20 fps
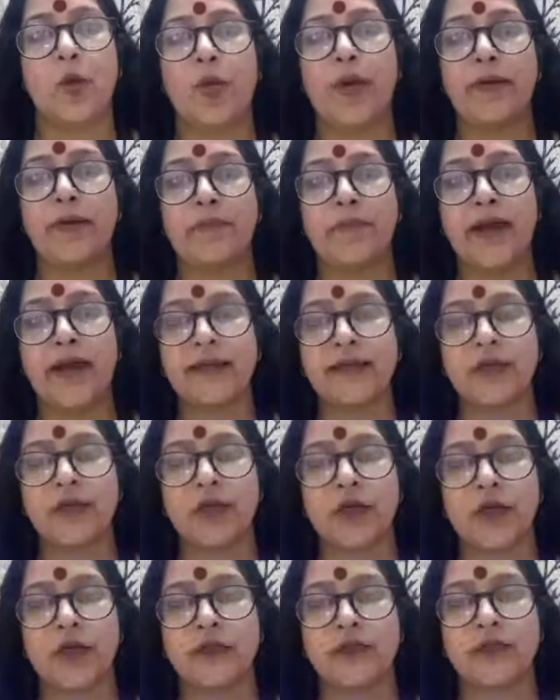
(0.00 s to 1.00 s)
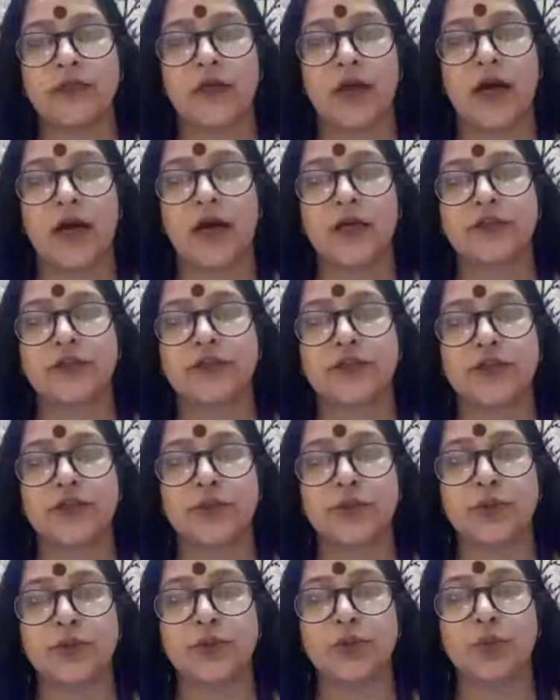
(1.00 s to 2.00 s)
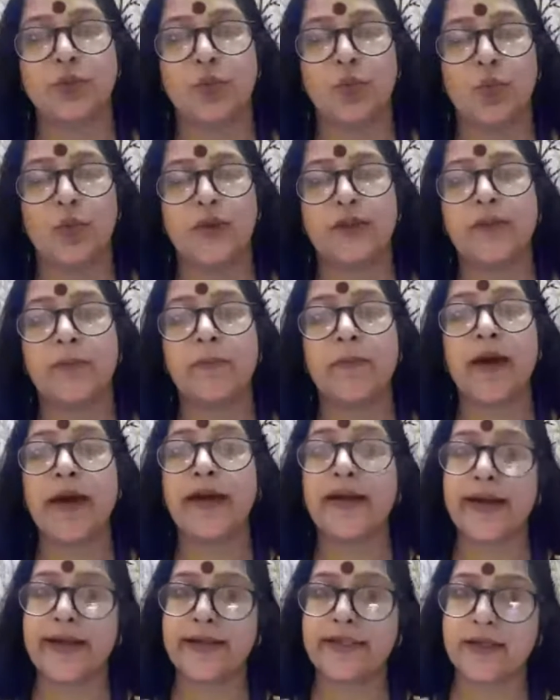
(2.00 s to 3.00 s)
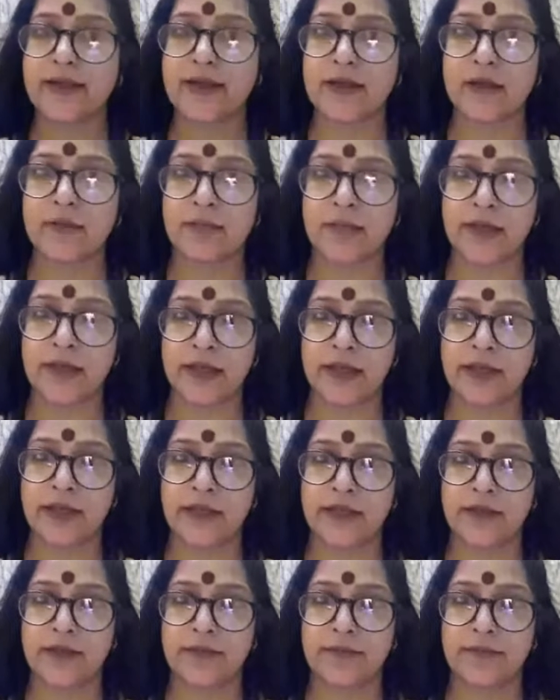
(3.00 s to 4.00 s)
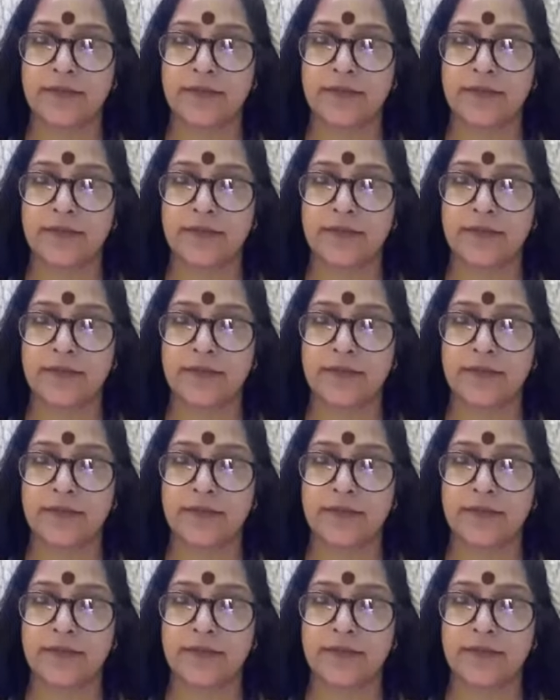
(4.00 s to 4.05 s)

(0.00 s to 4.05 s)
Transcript: When my thoughts are true with my ethical mind,